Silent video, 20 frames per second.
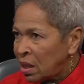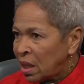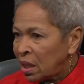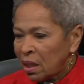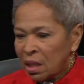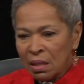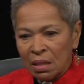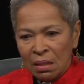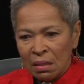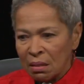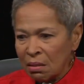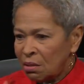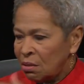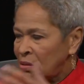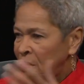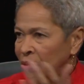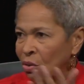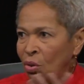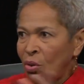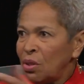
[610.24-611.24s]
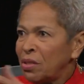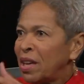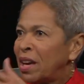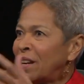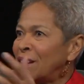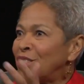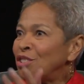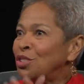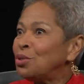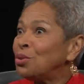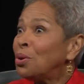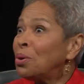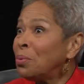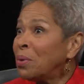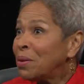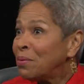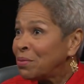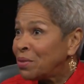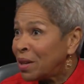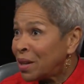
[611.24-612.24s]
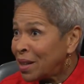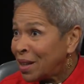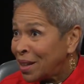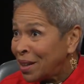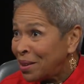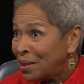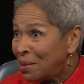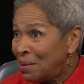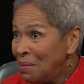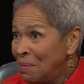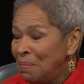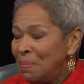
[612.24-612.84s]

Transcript: Uh-huh. They listened to all that on shortwave radio.